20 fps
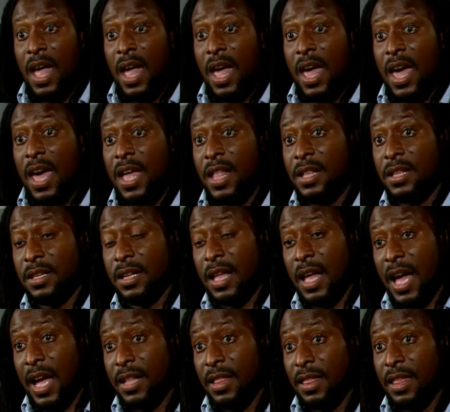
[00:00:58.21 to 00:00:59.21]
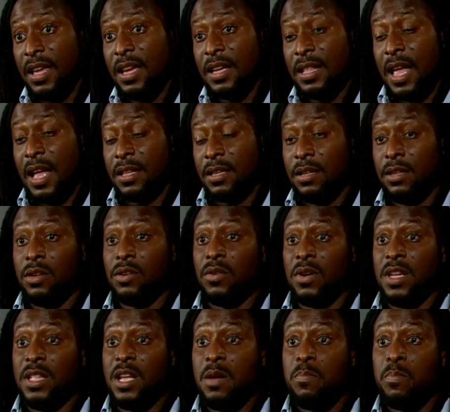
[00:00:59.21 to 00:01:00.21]
And I think that, you know,
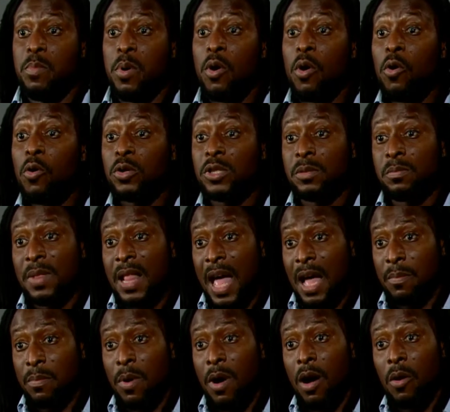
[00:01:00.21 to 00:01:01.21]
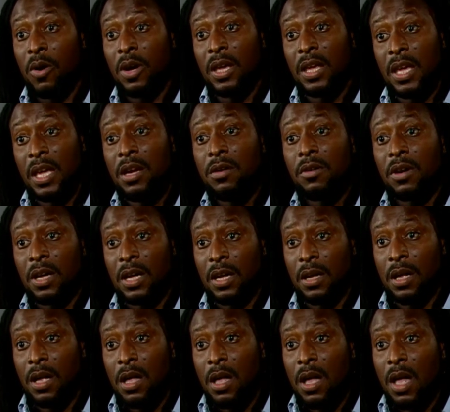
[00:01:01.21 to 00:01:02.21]
in the post-Black Power
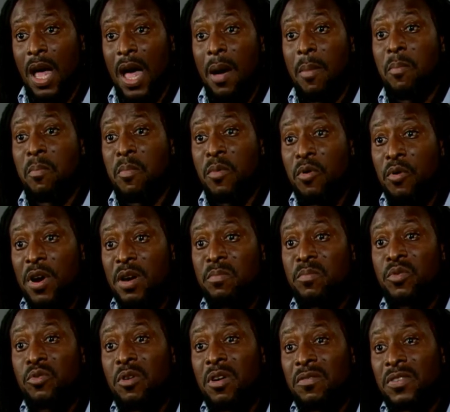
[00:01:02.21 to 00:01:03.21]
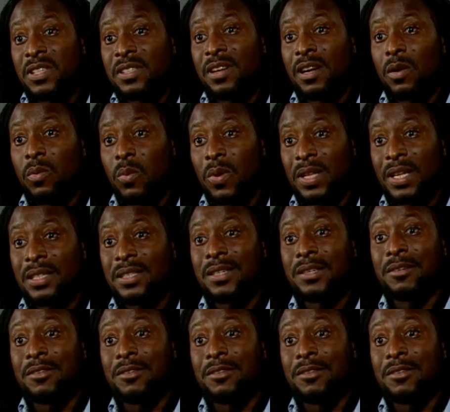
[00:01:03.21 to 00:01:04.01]
era, more and more of us are willing to